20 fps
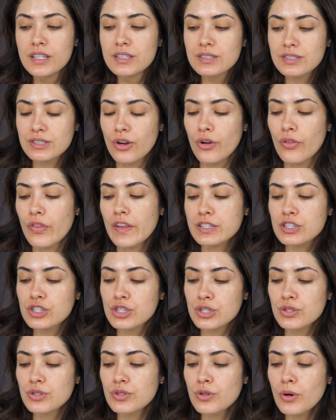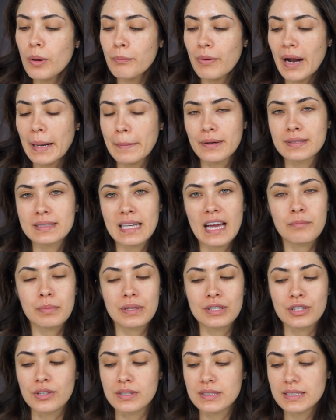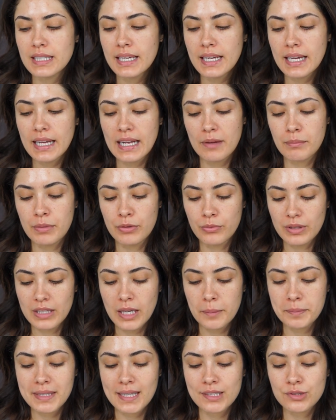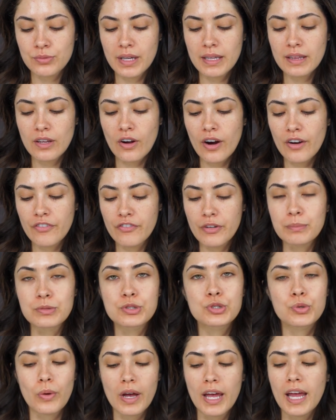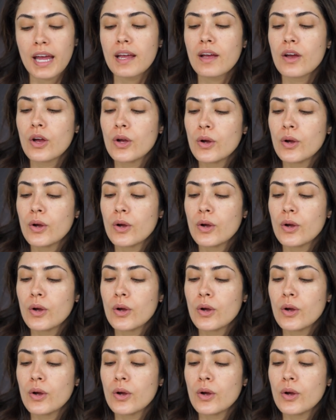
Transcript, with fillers: So the two primers I've been using and I've been really obsessed with are from Jouer.